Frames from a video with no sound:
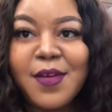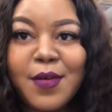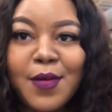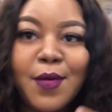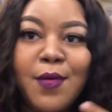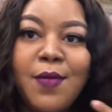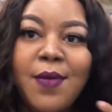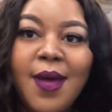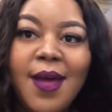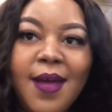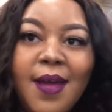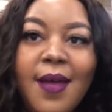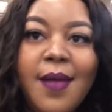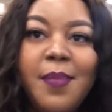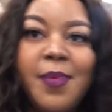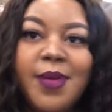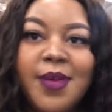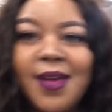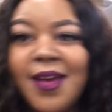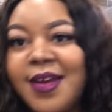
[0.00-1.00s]
don't know why,
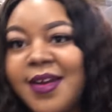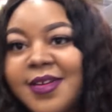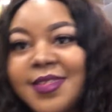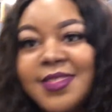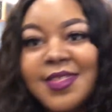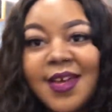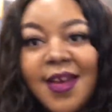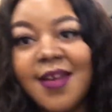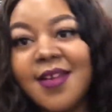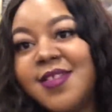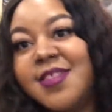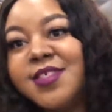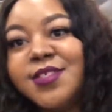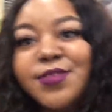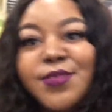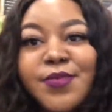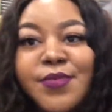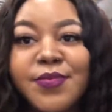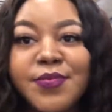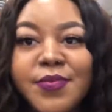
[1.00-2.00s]
but I decided
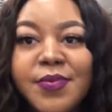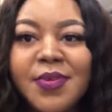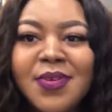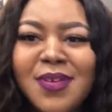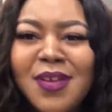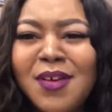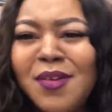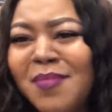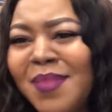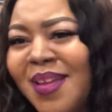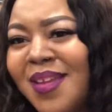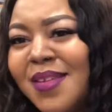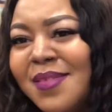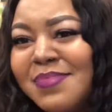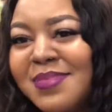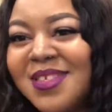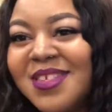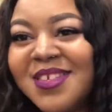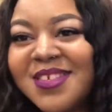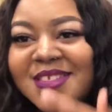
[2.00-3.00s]
to, oh, my
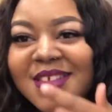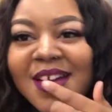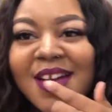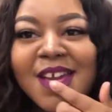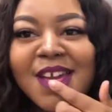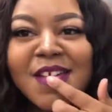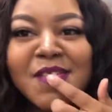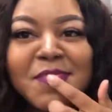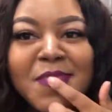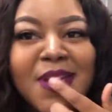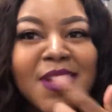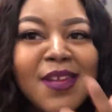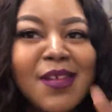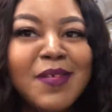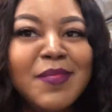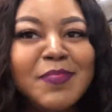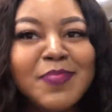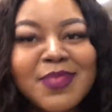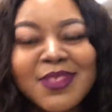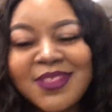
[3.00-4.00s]
lipstick is all off my
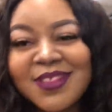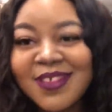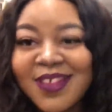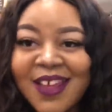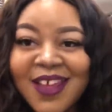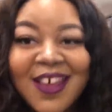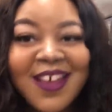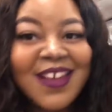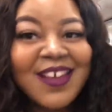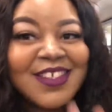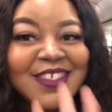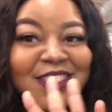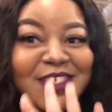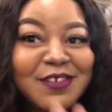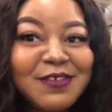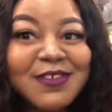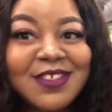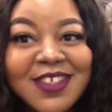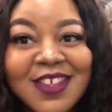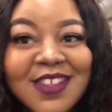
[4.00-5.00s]
lips.
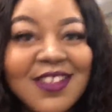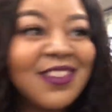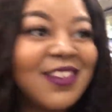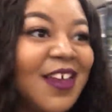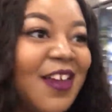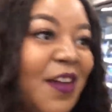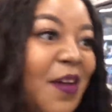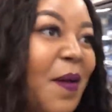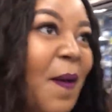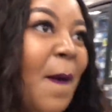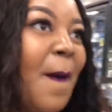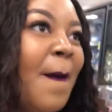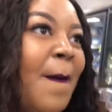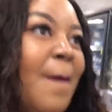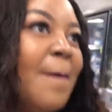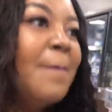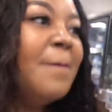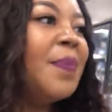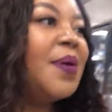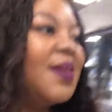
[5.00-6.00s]
Excuse that, y'all.
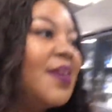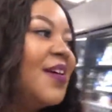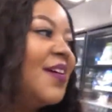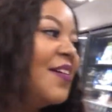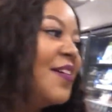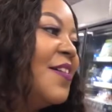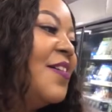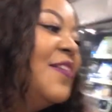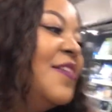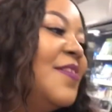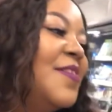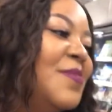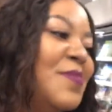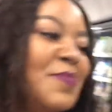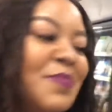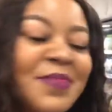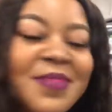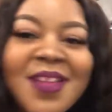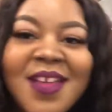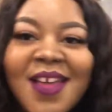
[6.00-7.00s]
But
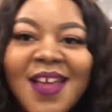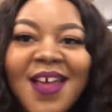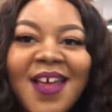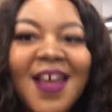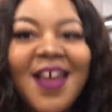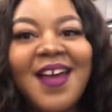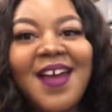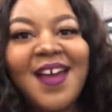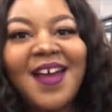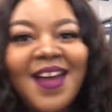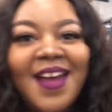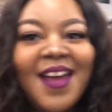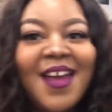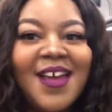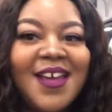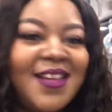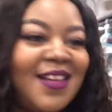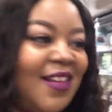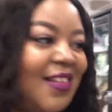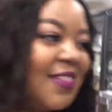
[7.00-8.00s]

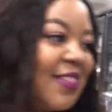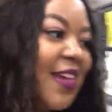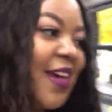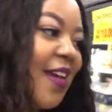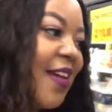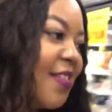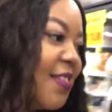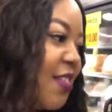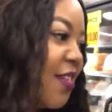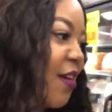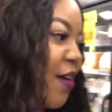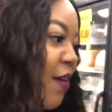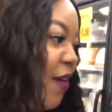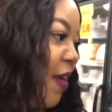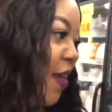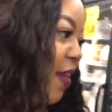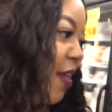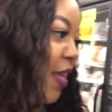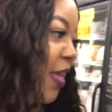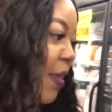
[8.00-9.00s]
I decided to go
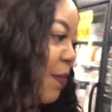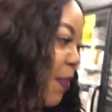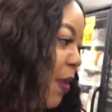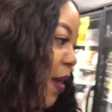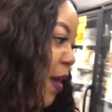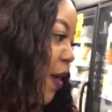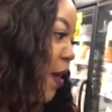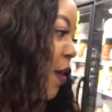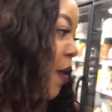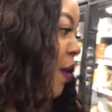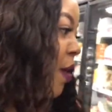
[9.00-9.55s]
ahead and get my